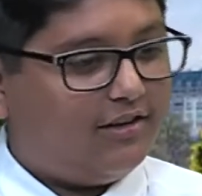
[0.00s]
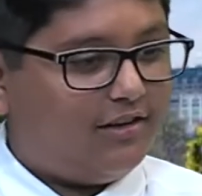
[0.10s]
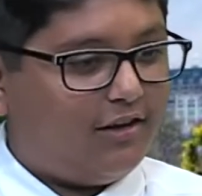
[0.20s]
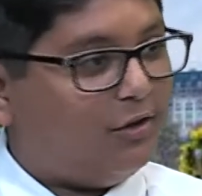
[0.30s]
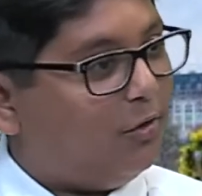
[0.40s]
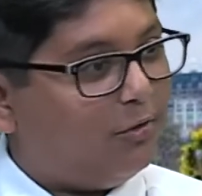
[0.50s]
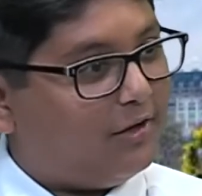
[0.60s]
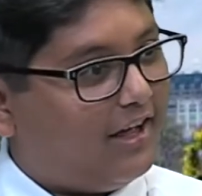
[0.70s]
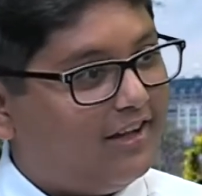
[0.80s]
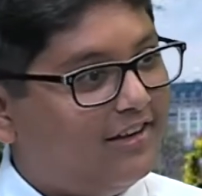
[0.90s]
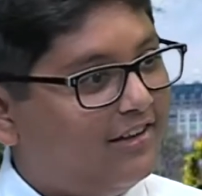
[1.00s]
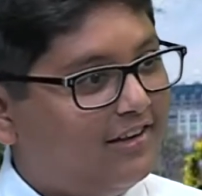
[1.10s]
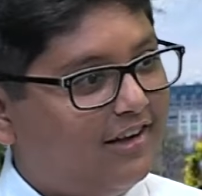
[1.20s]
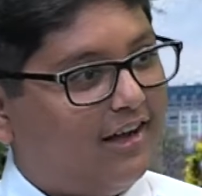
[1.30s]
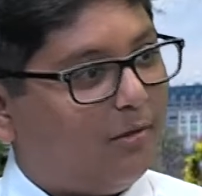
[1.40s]
"Hello Dad,
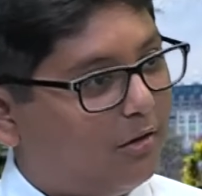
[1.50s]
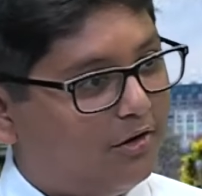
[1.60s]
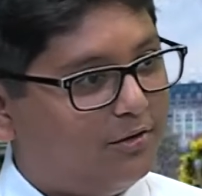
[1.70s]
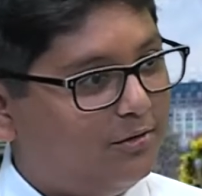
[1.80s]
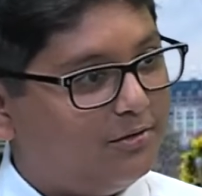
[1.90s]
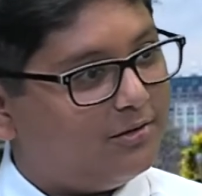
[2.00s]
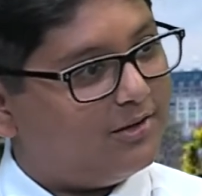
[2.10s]
how are you?